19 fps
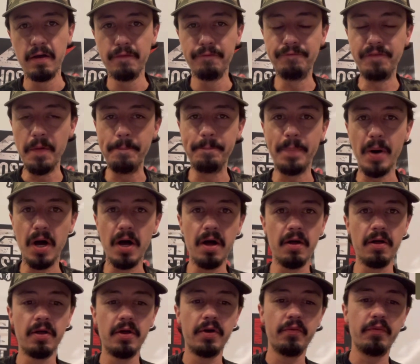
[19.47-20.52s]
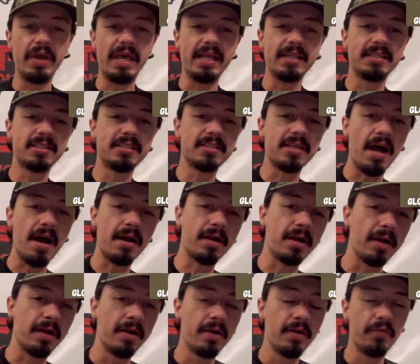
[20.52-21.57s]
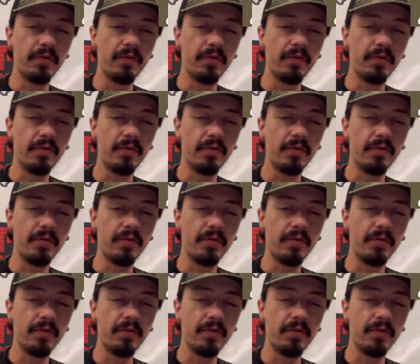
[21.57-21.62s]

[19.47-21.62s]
football. We had soccer.